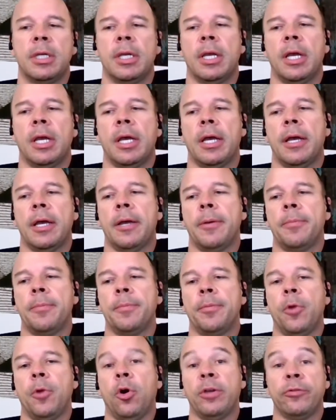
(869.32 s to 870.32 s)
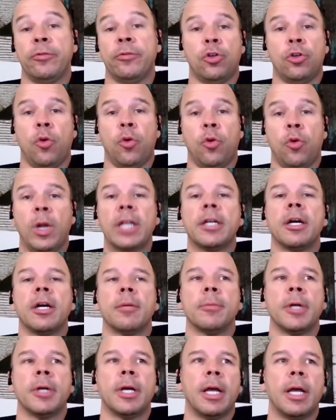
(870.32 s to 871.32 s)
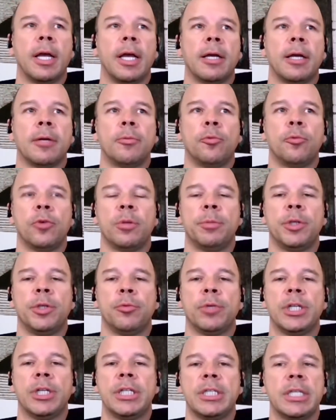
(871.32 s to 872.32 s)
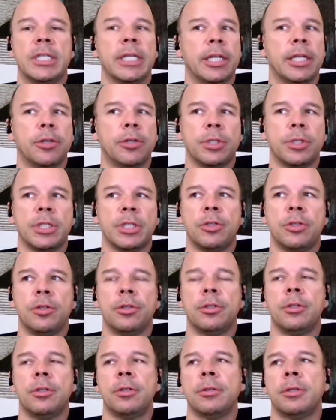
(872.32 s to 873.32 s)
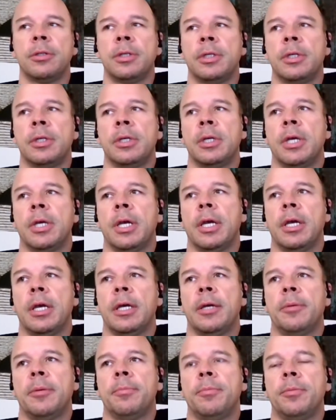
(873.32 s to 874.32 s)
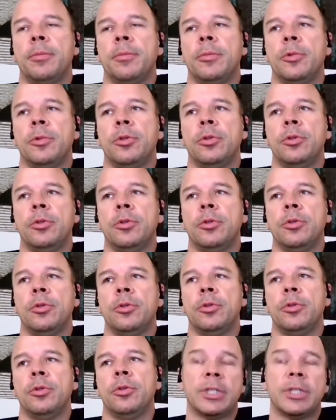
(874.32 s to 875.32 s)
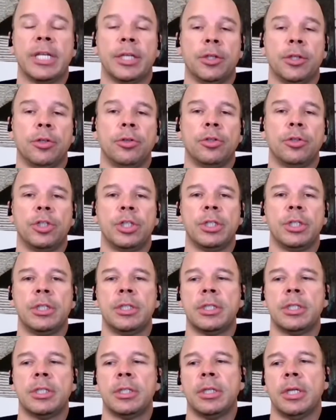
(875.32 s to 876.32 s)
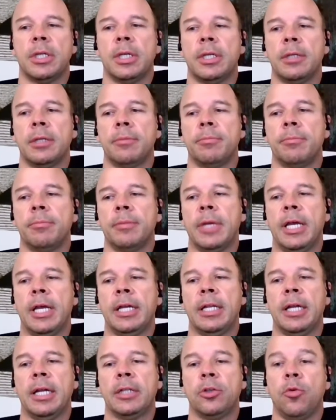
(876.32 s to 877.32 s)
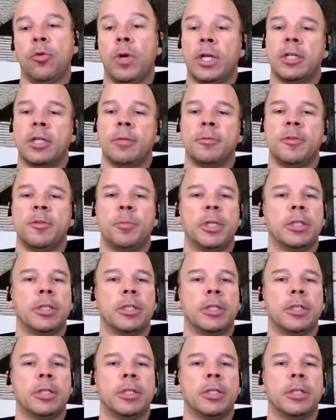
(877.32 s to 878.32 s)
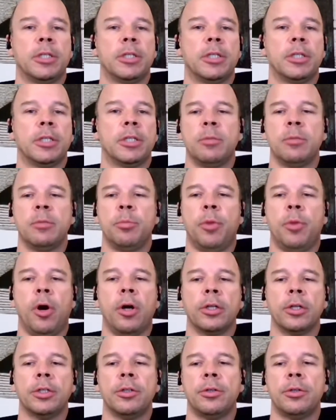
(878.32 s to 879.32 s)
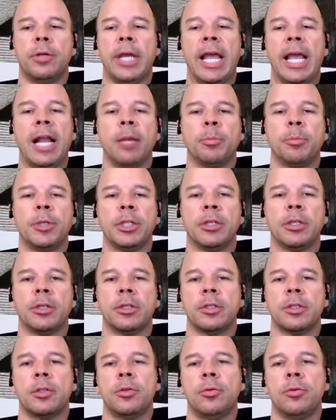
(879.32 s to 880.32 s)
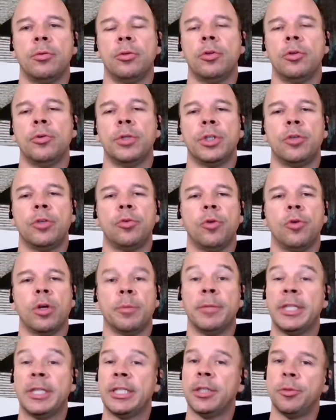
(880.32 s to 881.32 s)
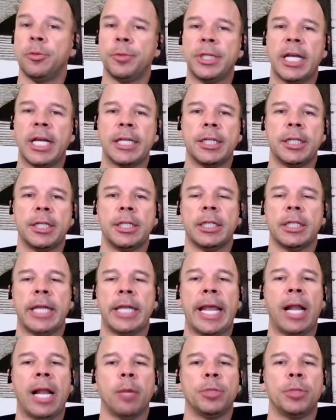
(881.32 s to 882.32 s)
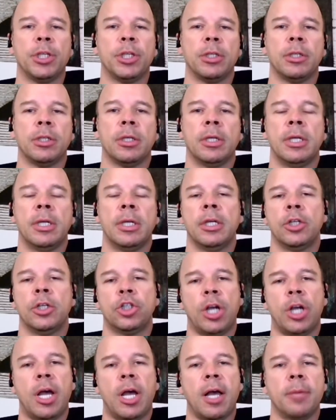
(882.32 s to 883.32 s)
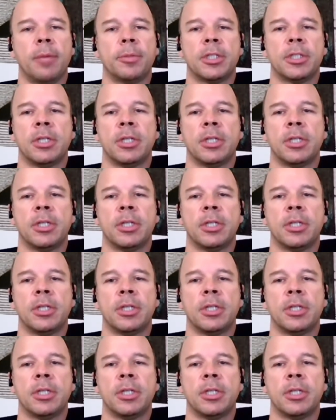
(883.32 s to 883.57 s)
or even Qualcomm will be releasing later this year newer technologies, and Qualcomm has been an amazing partner helping us to go into augmented reality and helping shops